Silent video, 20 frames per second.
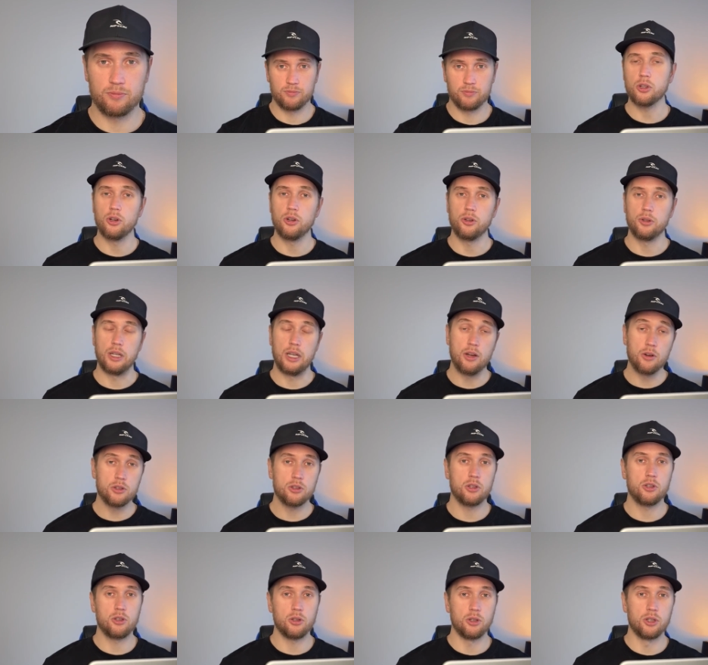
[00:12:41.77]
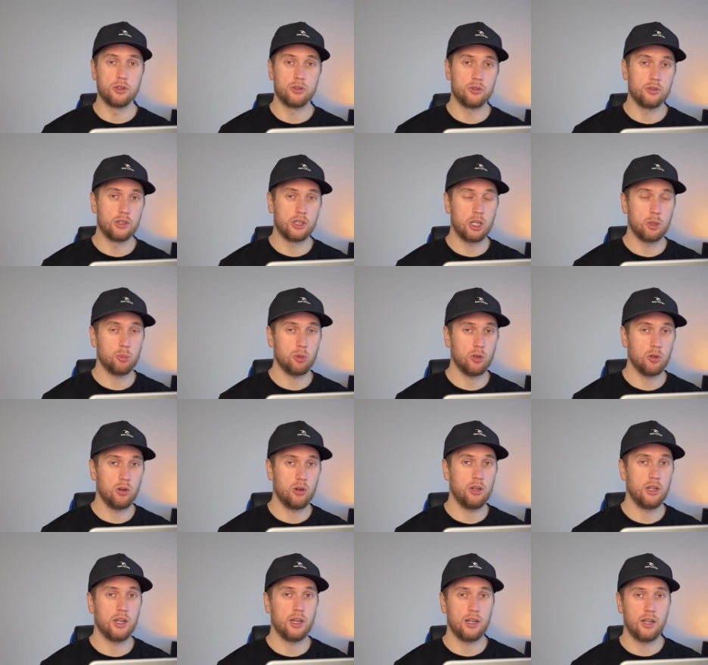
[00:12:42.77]
So here's your choice. You keep on
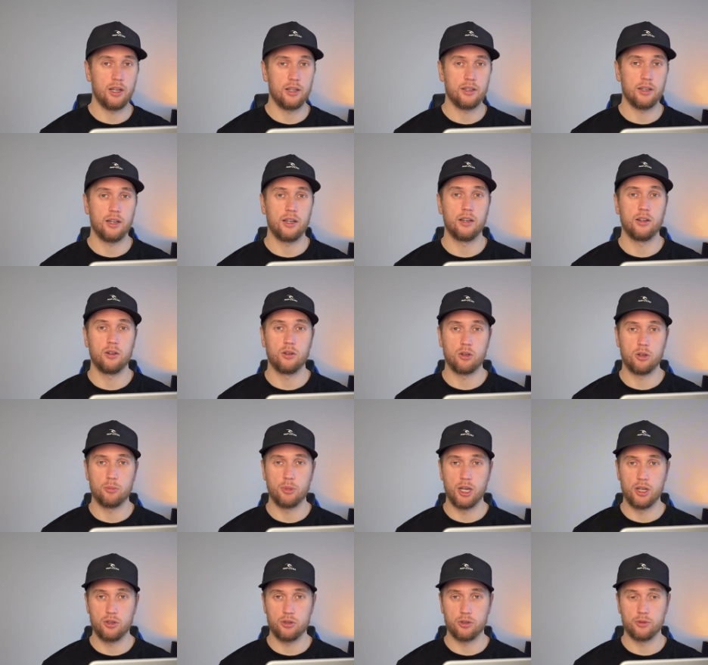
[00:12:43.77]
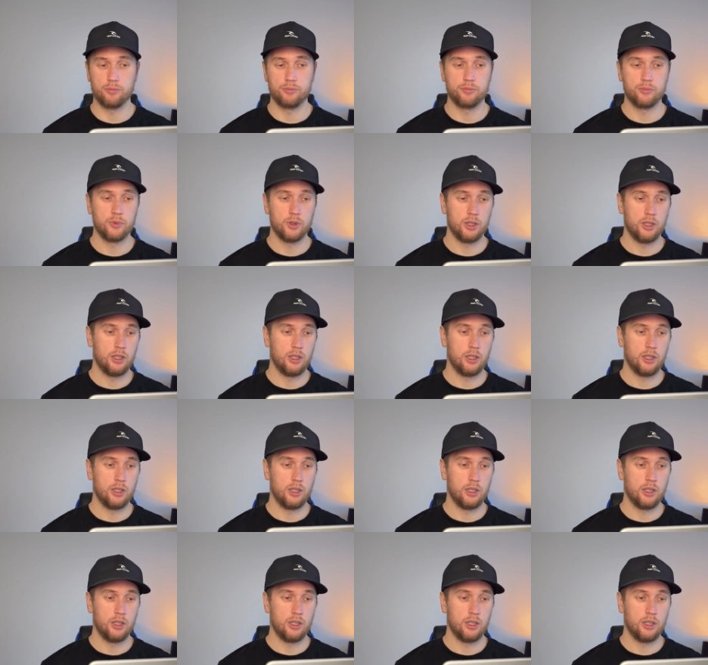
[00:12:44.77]
learning n8n and automation,